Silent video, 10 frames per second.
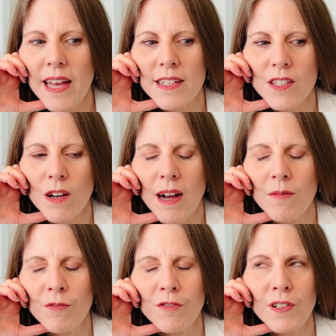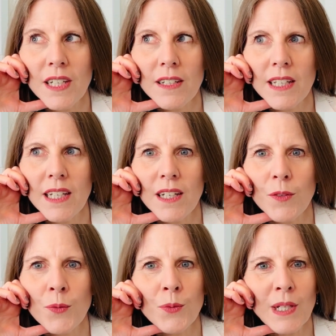So I'm feeling
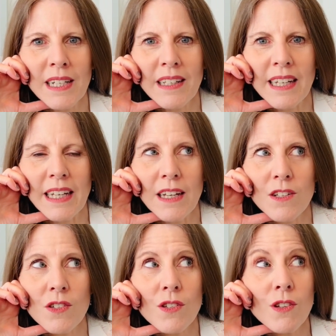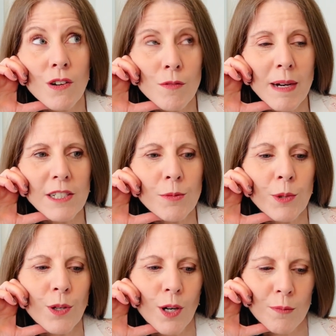really so much
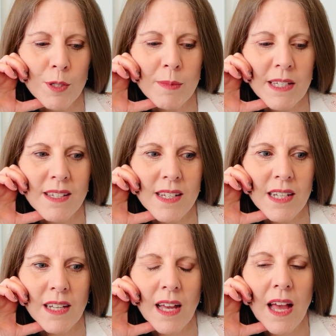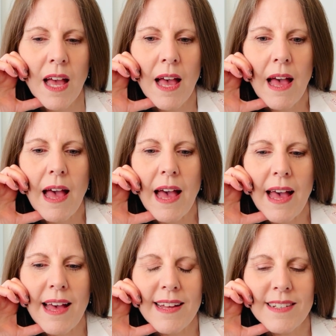more optimistic
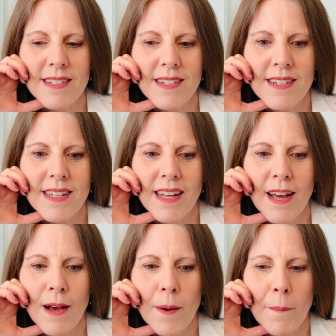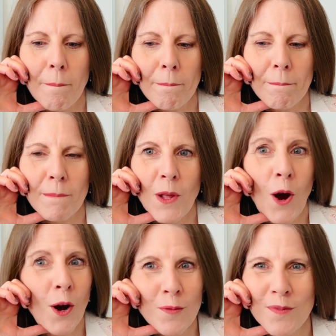and
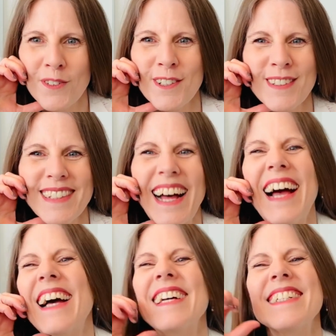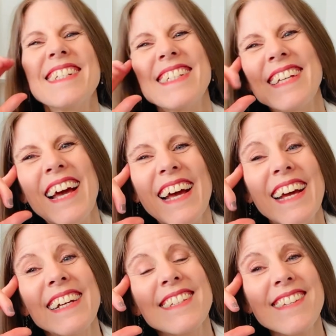hopeful and,
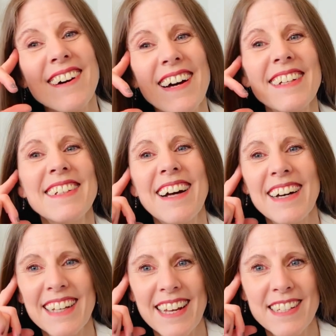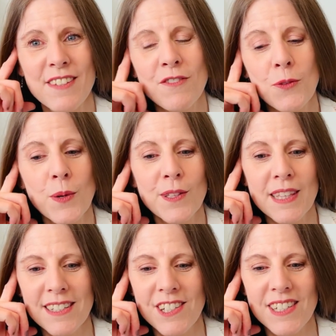excited, I guess, for what
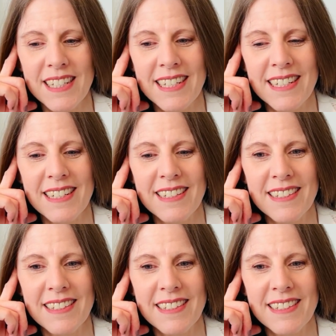this year